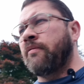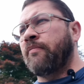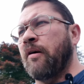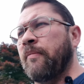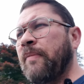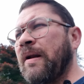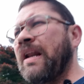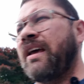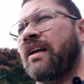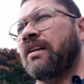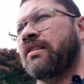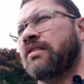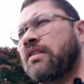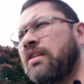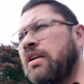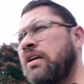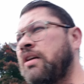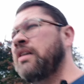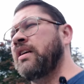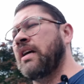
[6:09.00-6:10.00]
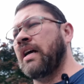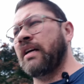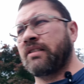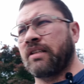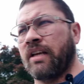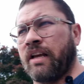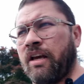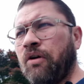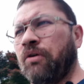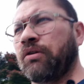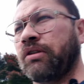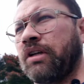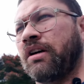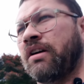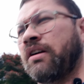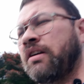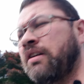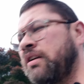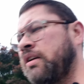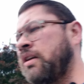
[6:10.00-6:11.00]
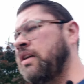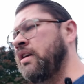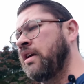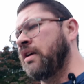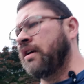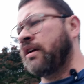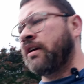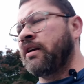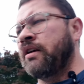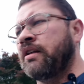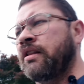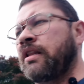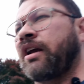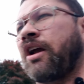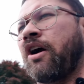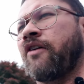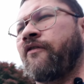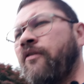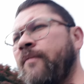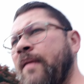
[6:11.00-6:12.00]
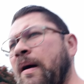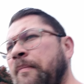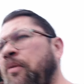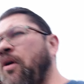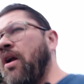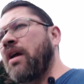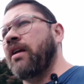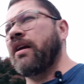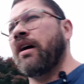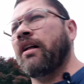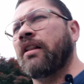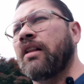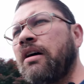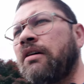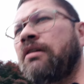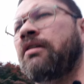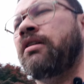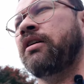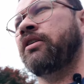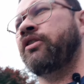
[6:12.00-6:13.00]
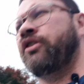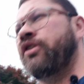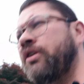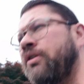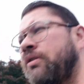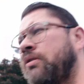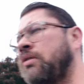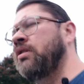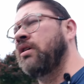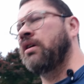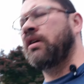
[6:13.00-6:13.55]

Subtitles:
But bananas, as they get older, they go from that bright yellow to